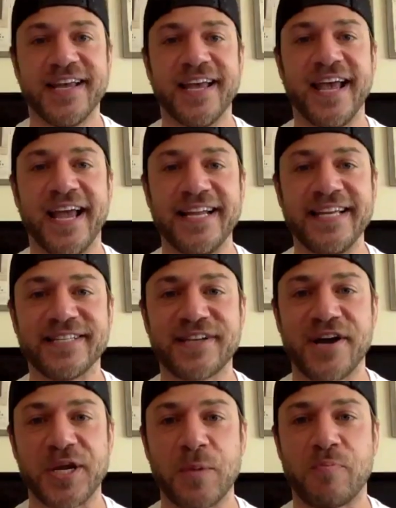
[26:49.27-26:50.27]
and he's
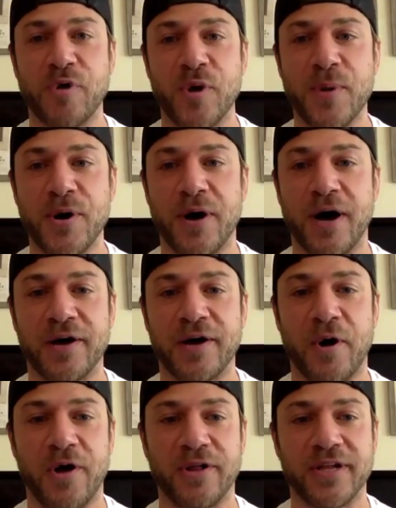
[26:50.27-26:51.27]
cutting a promo on
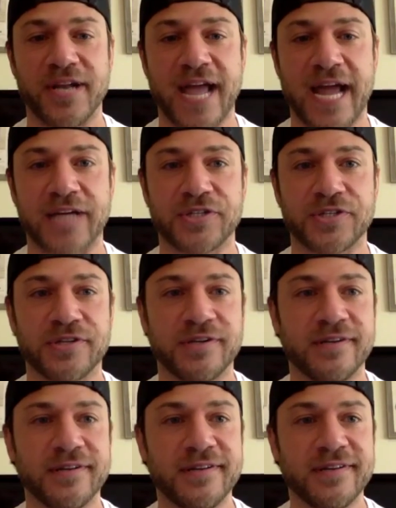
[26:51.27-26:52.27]
Hall and Nash.
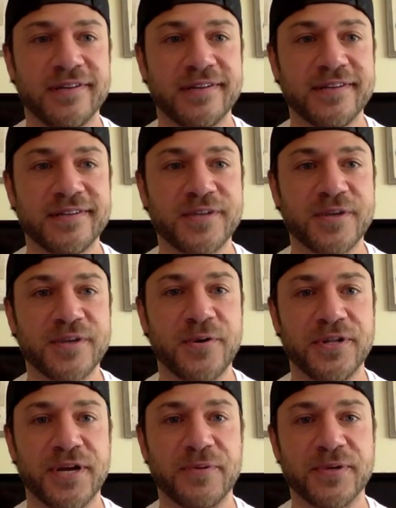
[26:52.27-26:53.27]
So hold
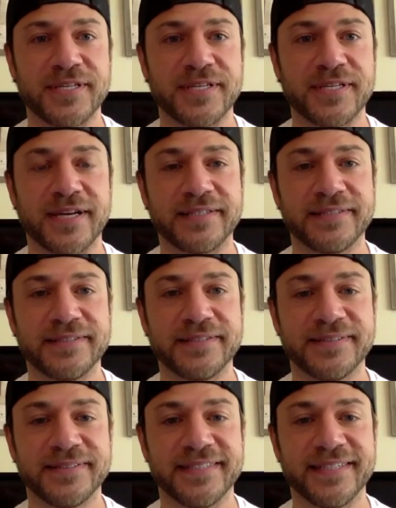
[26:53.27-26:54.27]
on one second.
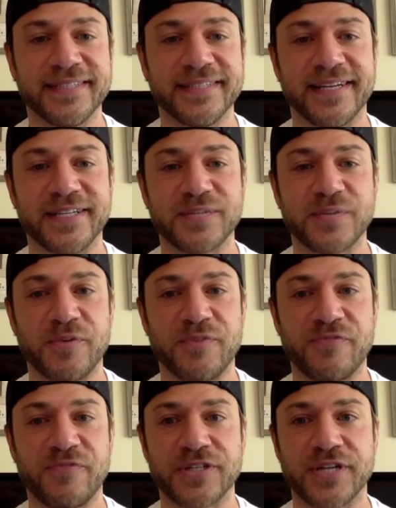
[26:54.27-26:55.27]
Uh, I just want to
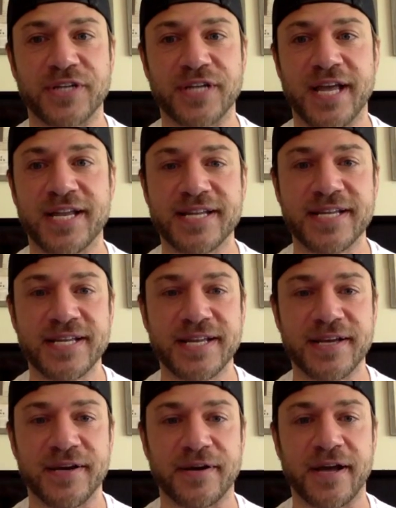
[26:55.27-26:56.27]
refresh it again.
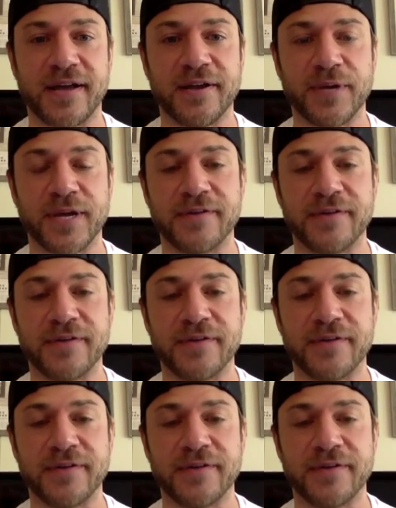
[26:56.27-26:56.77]
Okay, here we go.